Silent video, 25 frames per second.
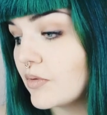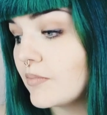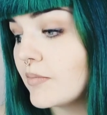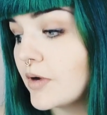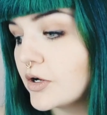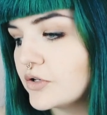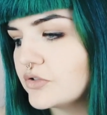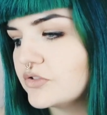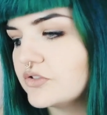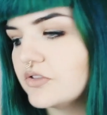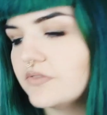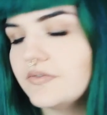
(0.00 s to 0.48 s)

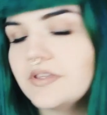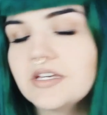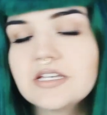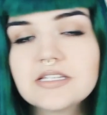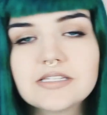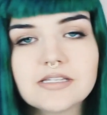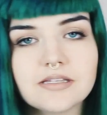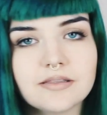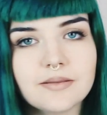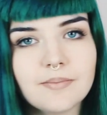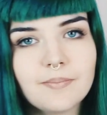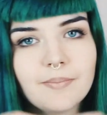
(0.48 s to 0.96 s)
most of
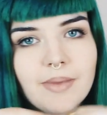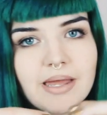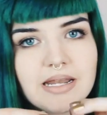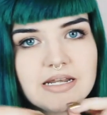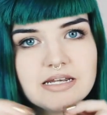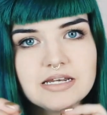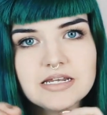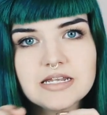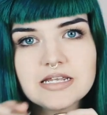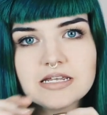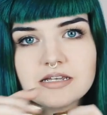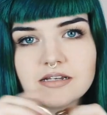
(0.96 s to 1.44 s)
these are the
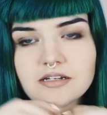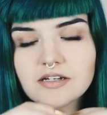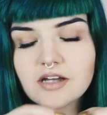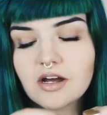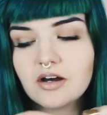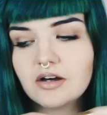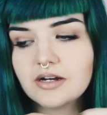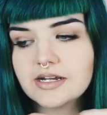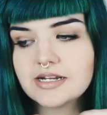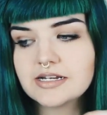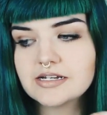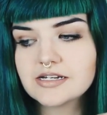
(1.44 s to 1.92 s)
bendy
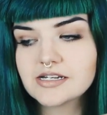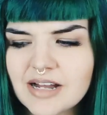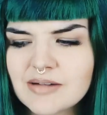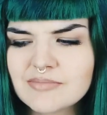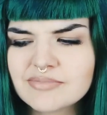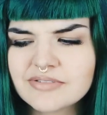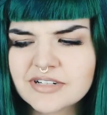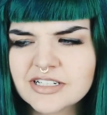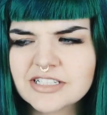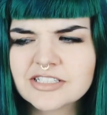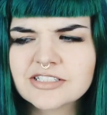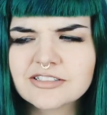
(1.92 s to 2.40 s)
kind. I'm
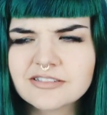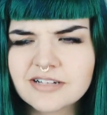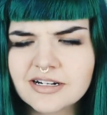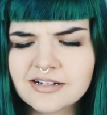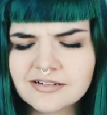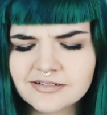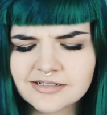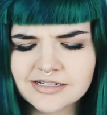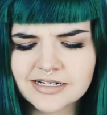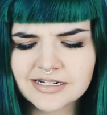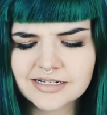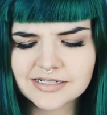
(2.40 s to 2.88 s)
pretty sure I
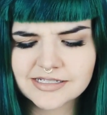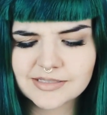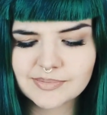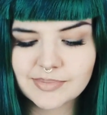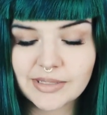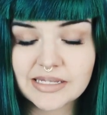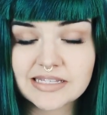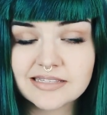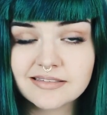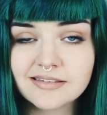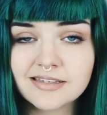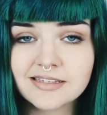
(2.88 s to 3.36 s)
already
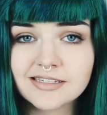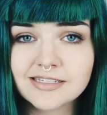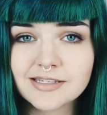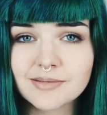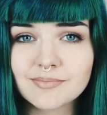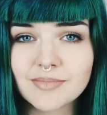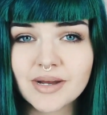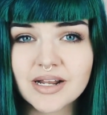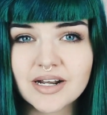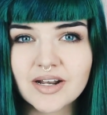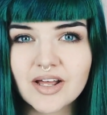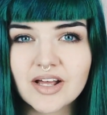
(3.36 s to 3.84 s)
explained this in
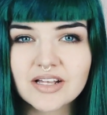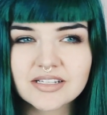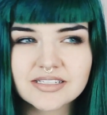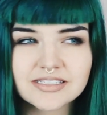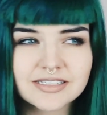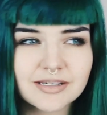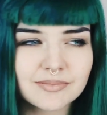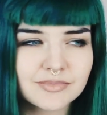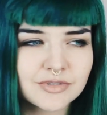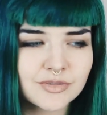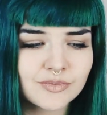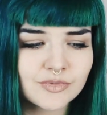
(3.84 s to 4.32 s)
my last
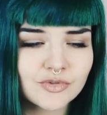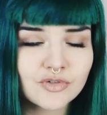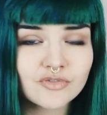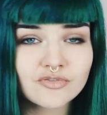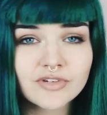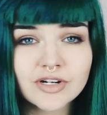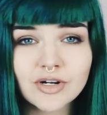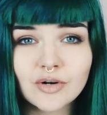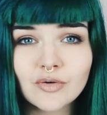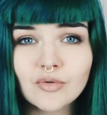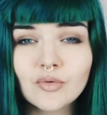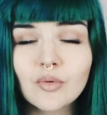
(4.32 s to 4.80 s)
Septum
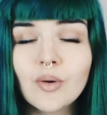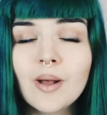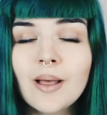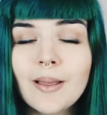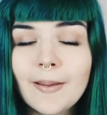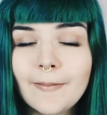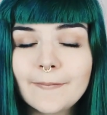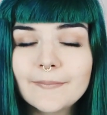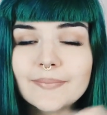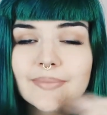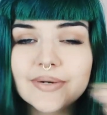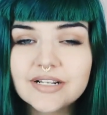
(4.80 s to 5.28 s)
jewellery haul,
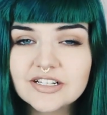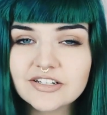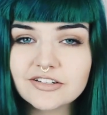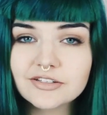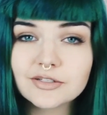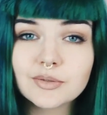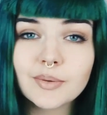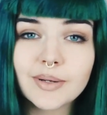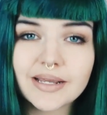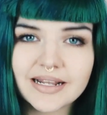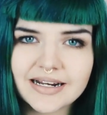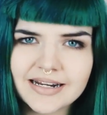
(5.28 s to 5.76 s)
but
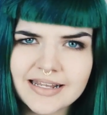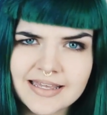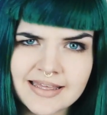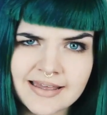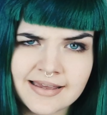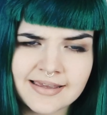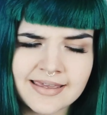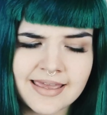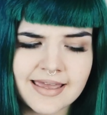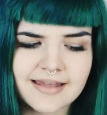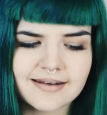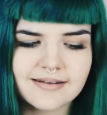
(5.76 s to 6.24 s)
just quickly
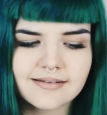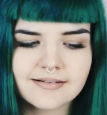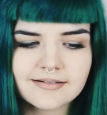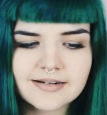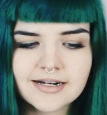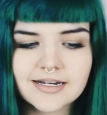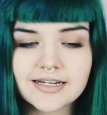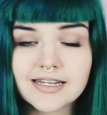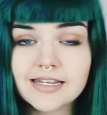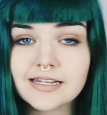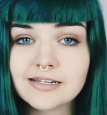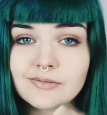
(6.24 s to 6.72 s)
again,
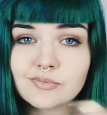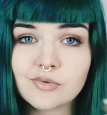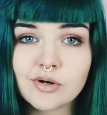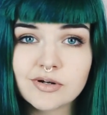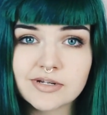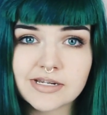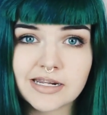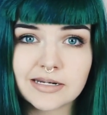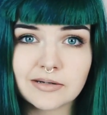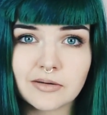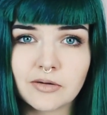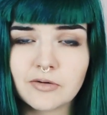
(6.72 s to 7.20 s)
alright, it
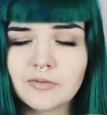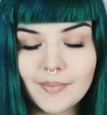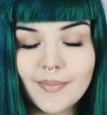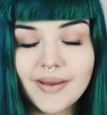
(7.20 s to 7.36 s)
won't take long.